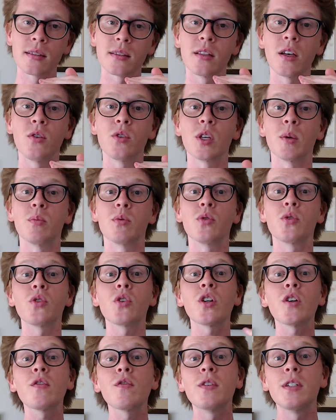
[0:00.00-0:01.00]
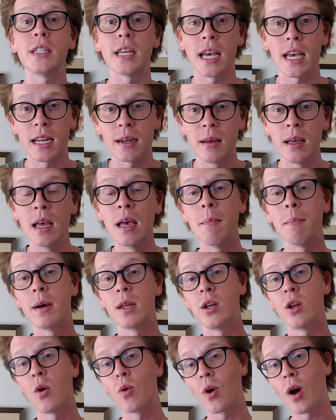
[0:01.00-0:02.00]
those observed dead but
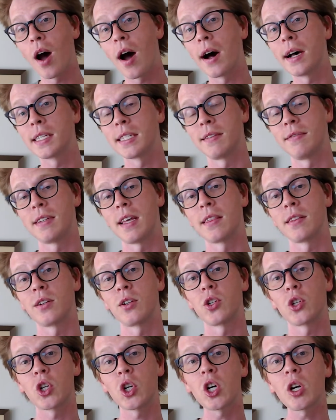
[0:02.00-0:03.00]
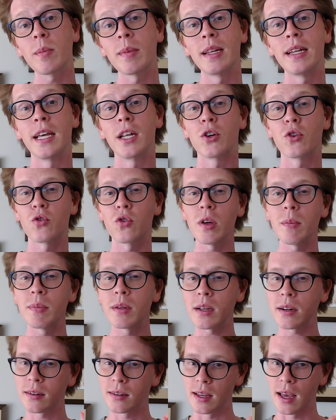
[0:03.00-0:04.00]
no cause of death determined, and
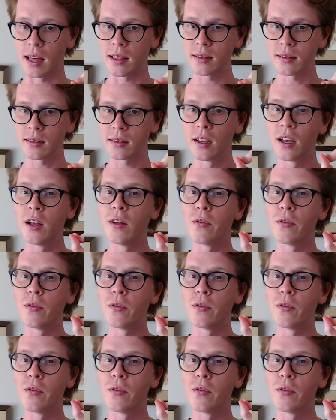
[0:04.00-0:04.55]
cryptic deaths,